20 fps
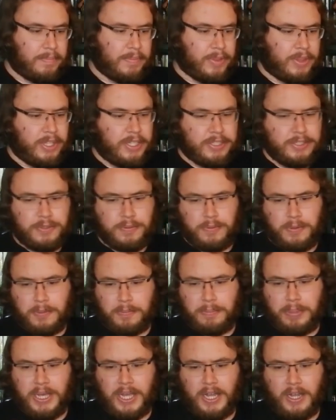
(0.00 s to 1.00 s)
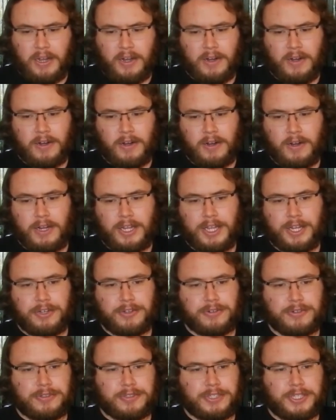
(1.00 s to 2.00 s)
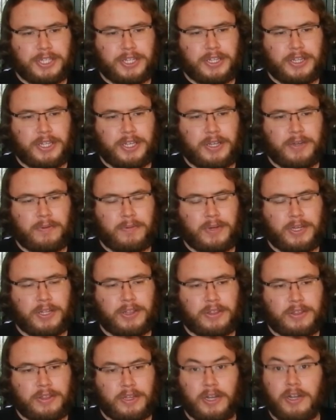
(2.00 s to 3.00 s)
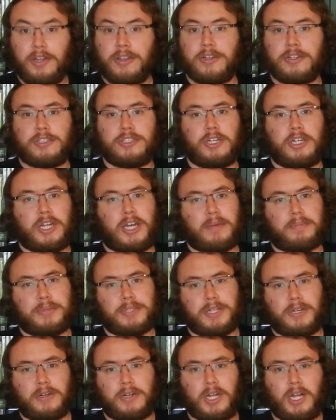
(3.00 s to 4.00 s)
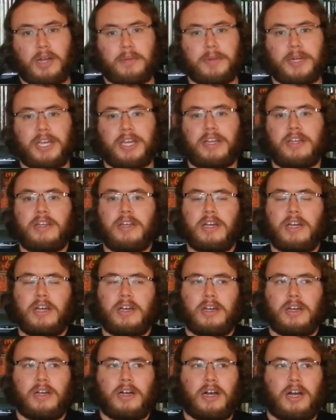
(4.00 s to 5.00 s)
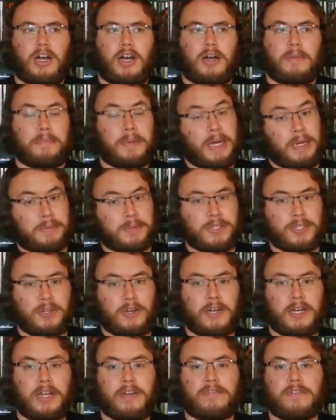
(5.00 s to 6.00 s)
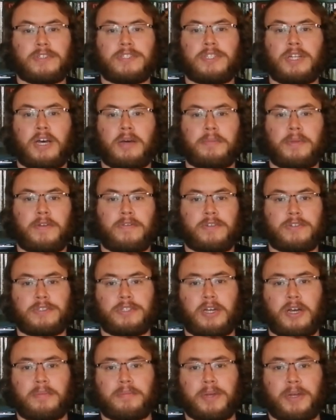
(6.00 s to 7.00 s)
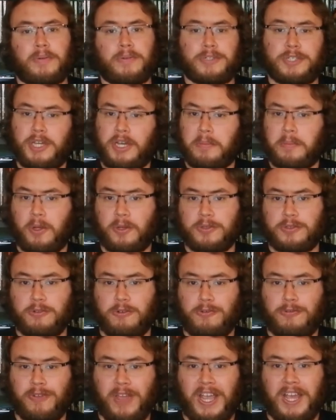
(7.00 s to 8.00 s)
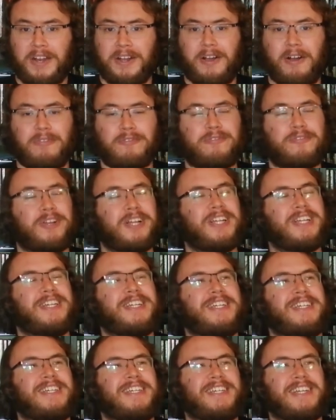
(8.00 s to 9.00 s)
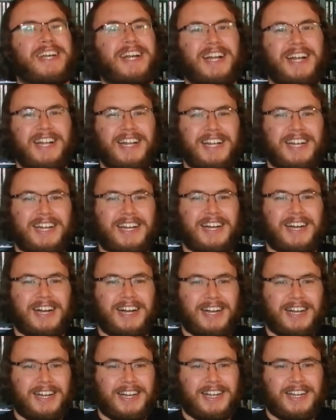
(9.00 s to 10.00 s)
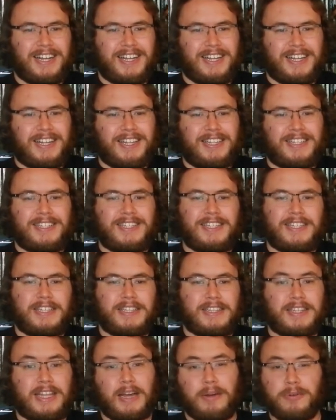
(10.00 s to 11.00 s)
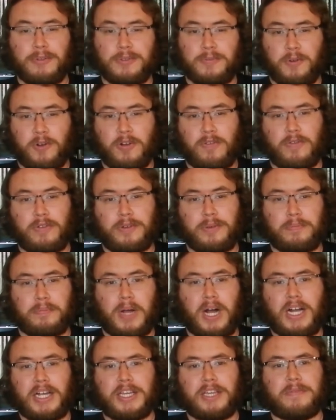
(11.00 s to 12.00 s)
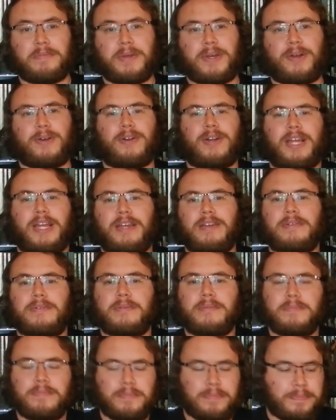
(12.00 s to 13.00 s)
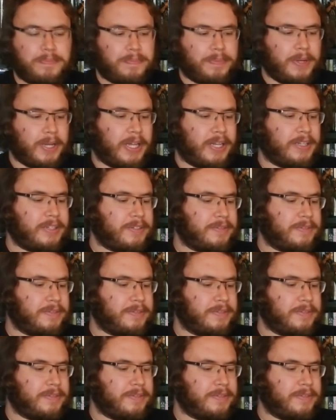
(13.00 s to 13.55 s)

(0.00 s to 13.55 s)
This would pair interestingly with another Judd Apatow comedy, Pop Star Never Stop Never Stopping, which I am also a fan of. That one's more of a mockumentary, but